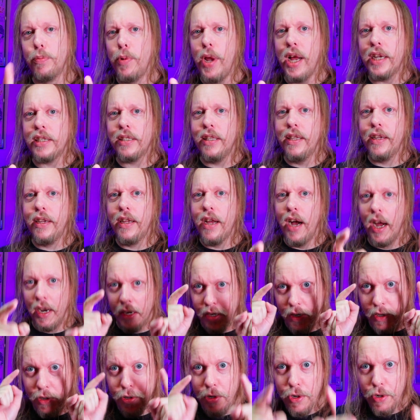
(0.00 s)
We actually
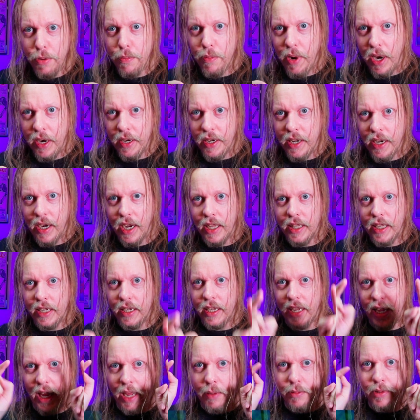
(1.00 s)
got new Monkey
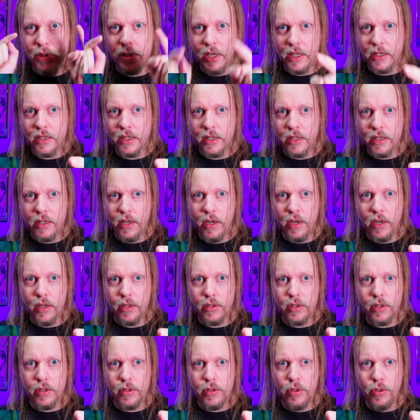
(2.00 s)
Island game just
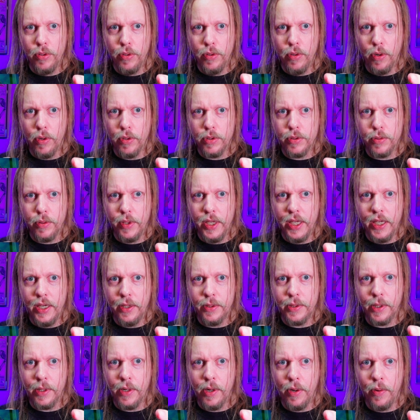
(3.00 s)
2 or 3
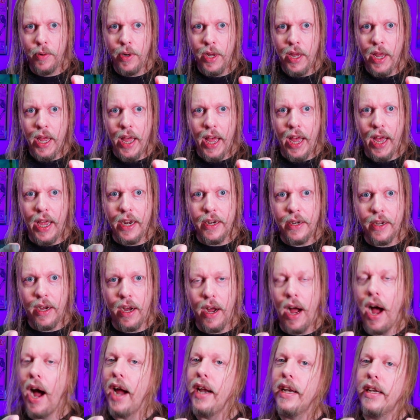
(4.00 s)
years ago, and
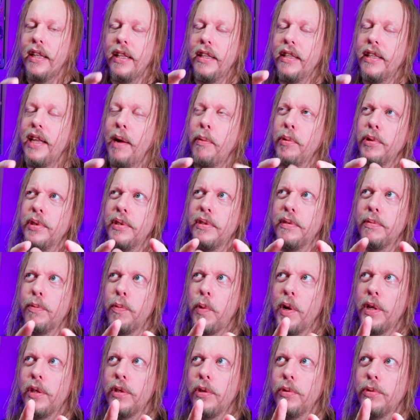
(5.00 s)
that was
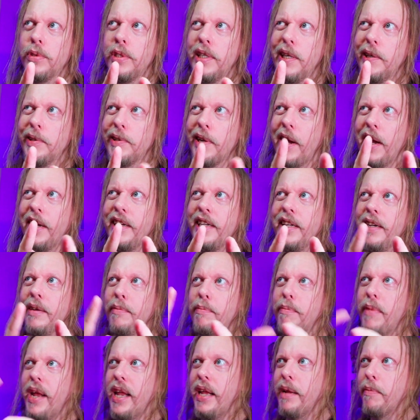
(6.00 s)
one of those years I
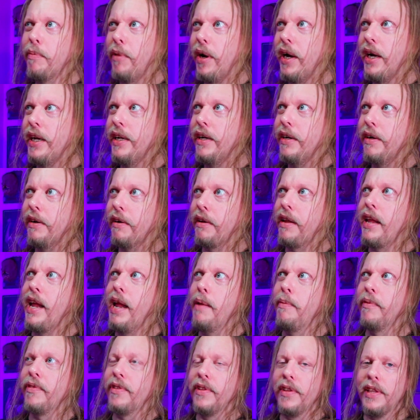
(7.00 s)
didn't make my
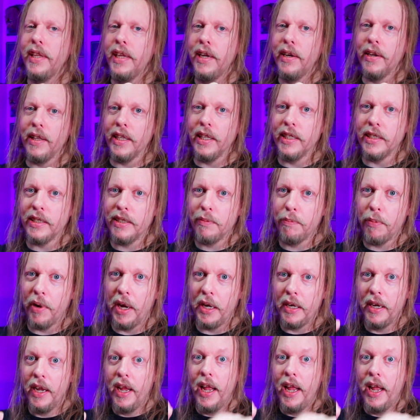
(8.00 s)
Game of the Year list, but